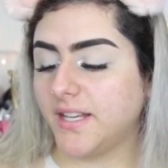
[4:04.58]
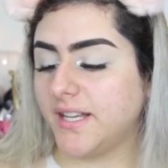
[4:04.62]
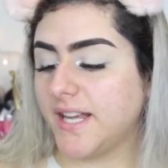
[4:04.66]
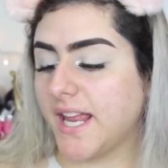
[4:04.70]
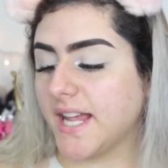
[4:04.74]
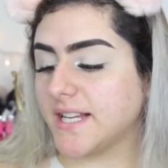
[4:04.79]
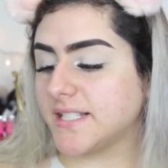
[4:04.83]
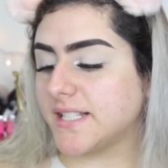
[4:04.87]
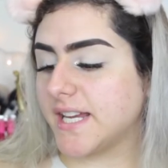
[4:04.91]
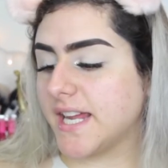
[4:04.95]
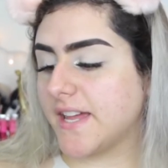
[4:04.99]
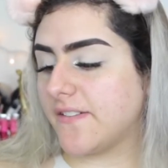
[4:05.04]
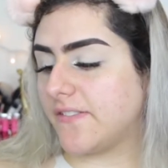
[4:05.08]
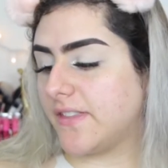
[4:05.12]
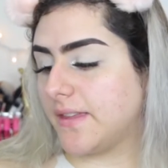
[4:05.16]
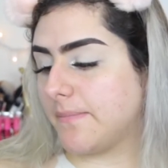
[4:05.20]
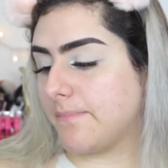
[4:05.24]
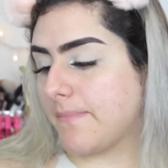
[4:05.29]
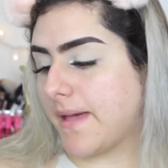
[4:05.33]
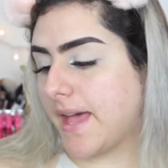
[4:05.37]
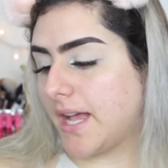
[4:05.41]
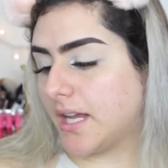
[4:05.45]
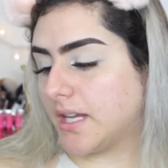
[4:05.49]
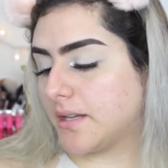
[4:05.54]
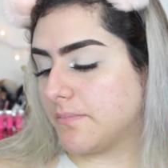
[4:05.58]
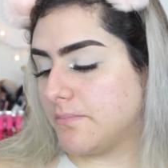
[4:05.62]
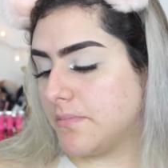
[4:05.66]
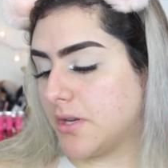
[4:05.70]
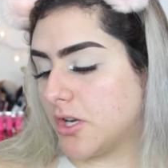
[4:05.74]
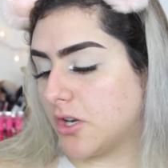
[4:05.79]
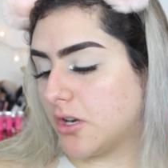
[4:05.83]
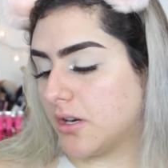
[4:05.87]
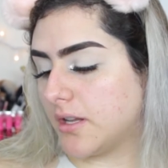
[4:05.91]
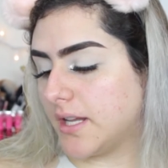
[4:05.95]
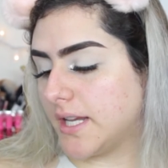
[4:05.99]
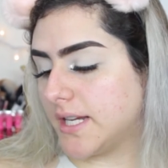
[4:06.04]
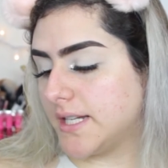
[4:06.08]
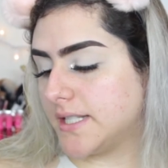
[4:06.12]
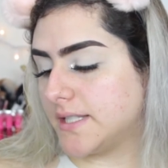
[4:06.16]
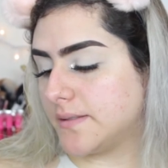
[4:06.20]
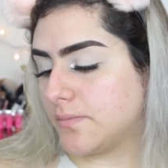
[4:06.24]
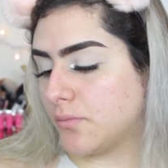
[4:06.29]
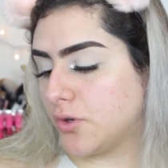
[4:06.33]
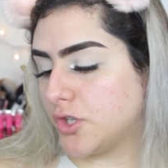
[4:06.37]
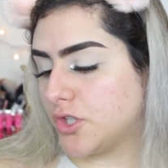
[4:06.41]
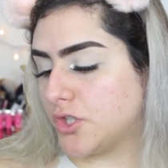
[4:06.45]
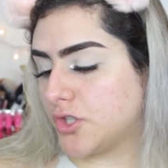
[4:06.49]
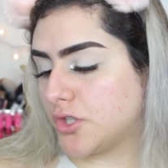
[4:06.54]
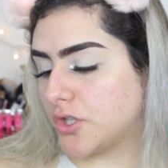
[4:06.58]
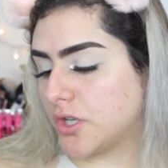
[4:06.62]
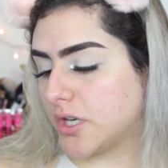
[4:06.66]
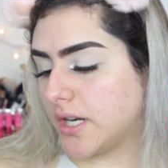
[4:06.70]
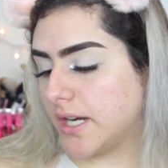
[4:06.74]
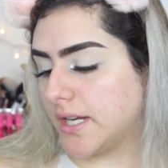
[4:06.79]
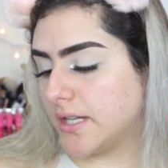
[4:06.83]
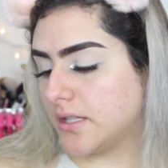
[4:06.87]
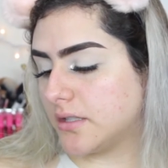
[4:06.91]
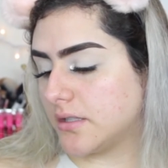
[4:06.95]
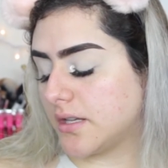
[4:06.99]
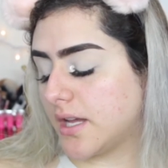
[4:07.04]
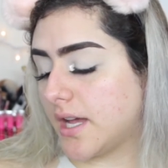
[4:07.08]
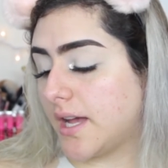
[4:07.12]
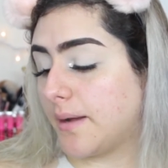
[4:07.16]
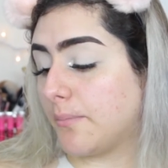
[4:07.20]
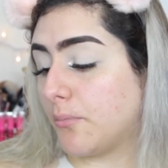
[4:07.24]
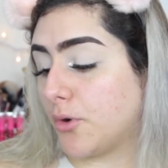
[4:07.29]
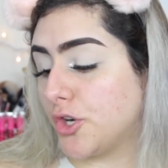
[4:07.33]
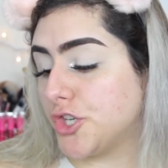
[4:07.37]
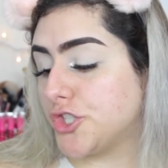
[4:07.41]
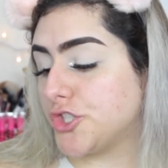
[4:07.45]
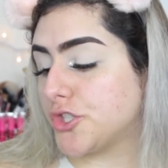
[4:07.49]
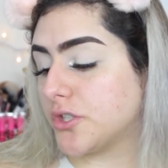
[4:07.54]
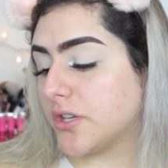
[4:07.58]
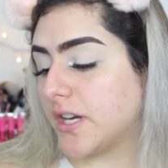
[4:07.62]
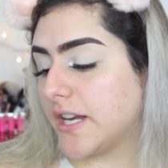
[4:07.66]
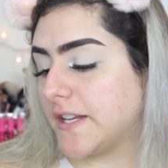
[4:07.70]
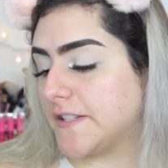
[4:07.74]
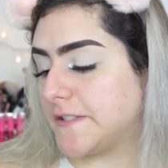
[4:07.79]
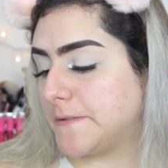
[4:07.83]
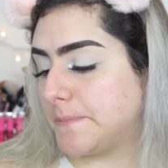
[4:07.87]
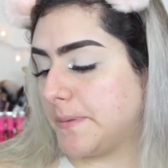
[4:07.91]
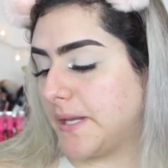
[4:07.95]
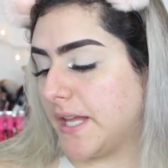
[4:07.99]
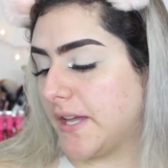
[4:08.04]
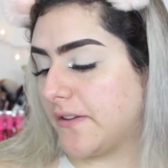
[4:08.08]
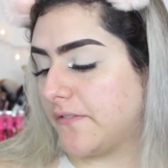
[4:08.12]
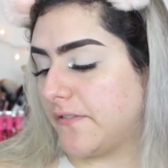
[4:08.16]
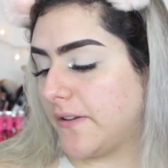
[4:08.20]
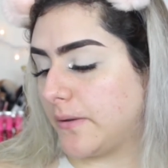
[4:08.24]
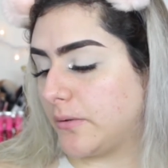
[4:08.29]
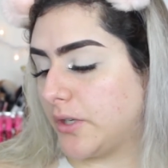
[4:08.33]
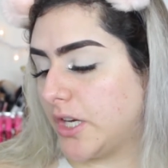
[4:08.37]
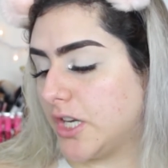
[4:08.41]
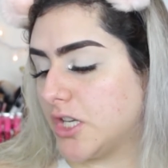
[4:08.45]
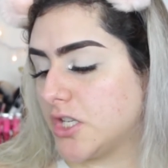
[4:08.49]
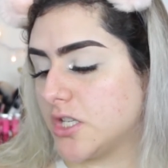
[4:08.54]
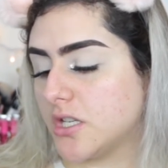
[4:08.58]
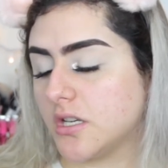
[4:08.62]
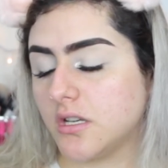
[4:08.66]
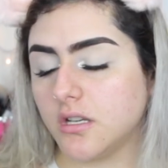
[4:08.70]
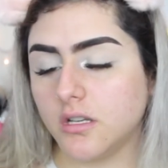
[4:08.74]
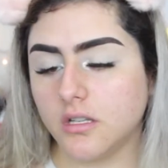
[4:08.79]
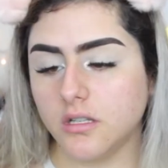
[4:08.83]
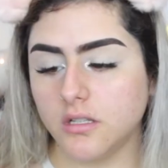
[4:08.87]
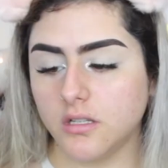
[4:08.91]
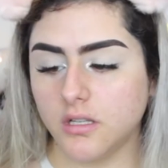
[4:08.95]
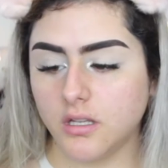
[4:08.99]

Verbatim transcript: Next I have the MAC Mineralized Moisture, uh, Moisture SPF Foundation.